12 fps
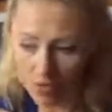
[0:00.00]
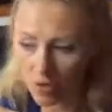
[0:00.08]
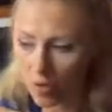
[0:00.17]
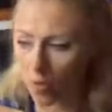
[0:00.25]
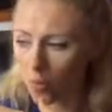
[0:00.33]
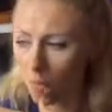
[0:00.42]

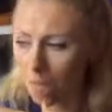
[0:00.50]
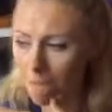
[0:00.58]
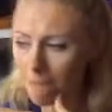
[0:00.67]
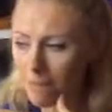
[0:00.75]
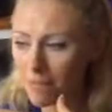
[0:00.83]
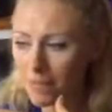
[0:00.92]
So
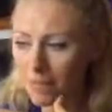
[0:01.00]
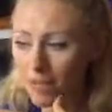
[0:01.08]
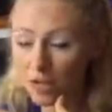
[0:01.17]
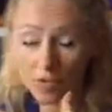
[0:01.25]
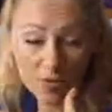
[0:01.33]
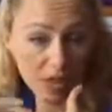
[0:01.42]
maybe
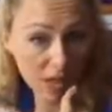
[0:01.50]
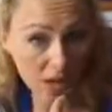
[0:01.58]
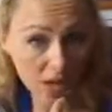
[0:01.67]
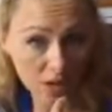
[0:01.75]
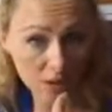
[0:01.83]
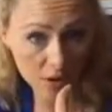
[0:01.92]
like using a
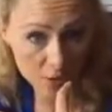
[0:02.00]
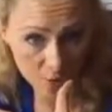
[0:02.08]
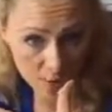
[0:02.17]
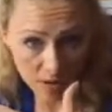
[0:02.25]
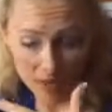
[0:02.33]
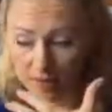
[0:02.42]
carrier
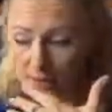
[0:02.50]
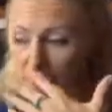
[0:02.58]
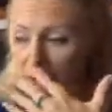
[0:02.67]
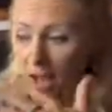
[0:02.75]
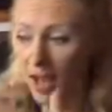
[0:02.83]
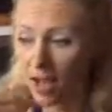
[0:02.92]
phrase
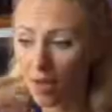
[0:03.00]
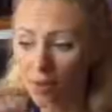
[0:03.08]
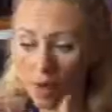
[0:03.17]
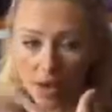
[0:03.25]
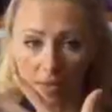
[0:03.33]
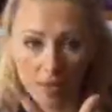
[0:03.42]
like I
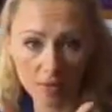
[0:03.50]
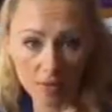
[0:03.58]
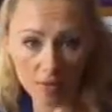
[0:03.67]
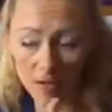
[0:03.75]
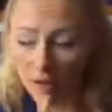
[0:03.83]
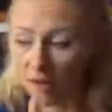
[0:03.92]
want
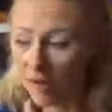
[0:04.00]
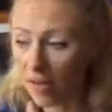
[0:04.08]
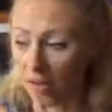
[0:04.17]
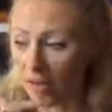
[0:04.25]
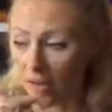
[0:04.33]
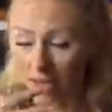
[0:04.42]
the
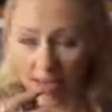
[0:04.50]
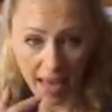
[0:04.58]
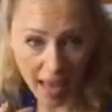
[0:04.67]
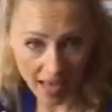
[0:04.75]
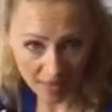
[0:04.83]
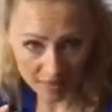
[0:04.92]

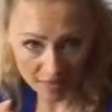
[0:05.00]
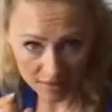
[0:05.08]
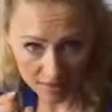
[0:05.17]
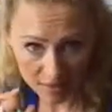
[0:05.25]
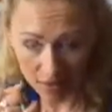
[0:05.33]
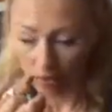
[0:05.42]
cat,
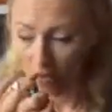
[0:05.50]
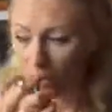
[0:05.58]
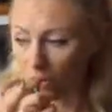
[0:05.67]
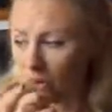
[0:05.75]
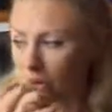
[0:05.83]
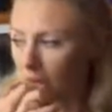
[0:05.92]

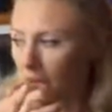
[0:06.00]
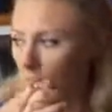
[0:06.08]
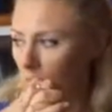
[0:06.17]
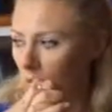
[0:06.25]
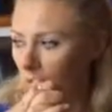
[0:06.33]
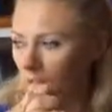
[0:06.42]
or I
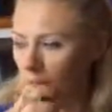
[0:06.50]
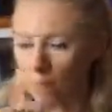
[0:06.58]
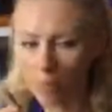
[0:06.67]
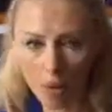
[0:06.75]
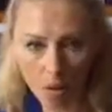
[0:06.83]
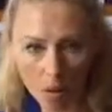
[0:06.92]
want the
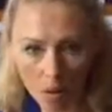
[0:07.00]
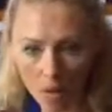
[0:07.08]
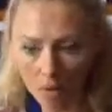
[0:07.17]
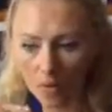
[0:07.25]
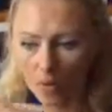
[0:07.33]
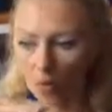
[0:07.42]

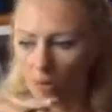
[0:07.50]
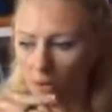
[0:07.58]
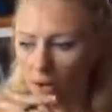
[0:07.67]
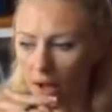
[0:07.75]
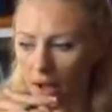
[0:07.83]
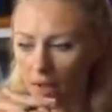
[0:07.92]
ball,
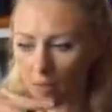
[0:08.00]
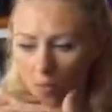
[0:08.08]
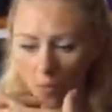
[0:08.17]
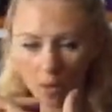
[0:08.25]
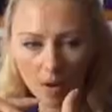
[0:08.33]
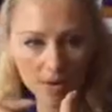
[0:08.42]
or I
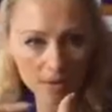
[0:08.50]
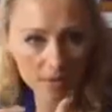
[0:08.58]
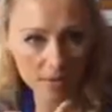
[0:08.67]
want